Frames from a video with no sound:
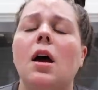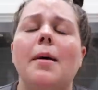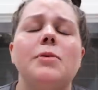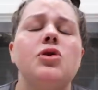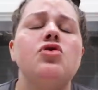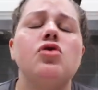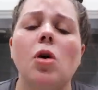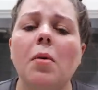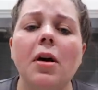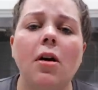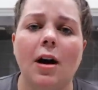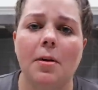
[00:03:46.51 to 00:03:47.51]
am so
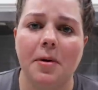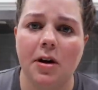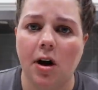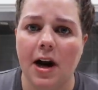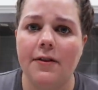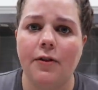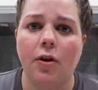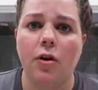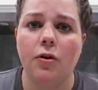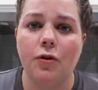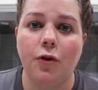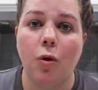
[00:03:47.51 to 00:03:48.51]
incredibly
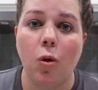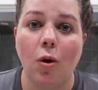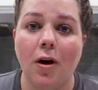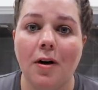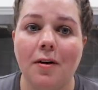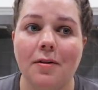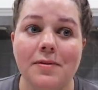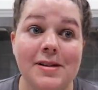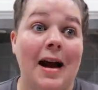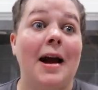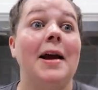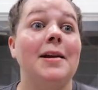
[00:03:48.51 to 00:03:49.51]
grateful for
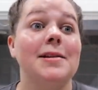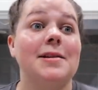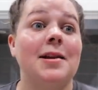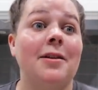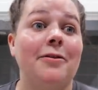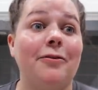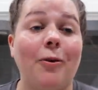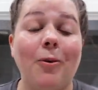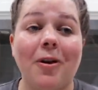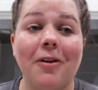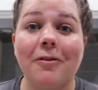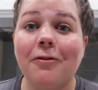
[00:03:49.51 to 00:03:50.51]
science,
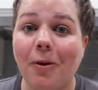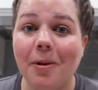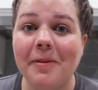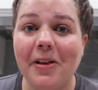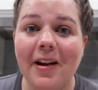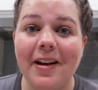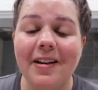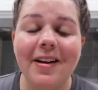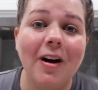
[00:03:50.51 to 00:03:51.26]
for formula,